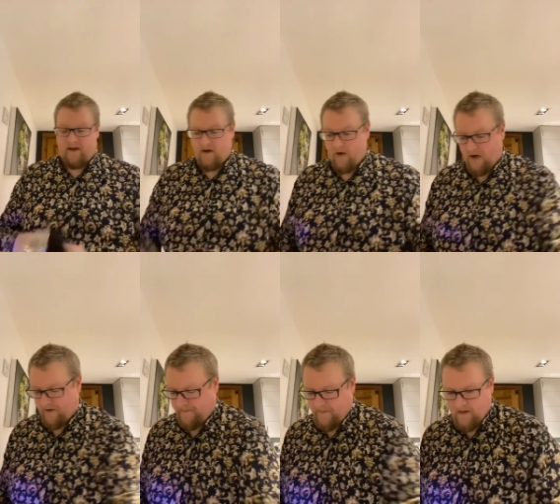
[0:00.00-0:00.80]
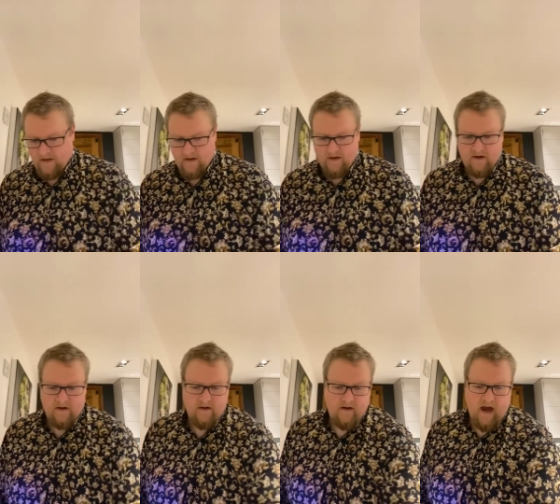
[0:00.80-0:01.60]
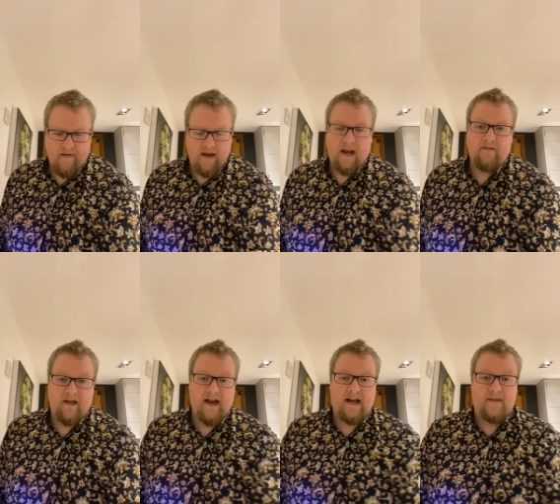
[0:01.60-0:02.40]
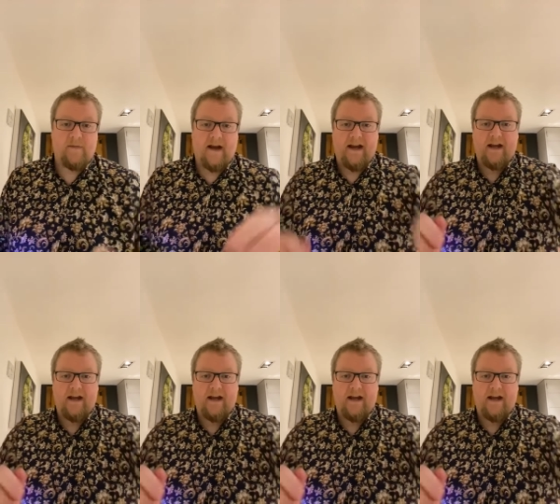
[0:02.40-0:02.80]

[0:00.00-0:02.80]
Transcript: Come on. And then leave that clipped back in your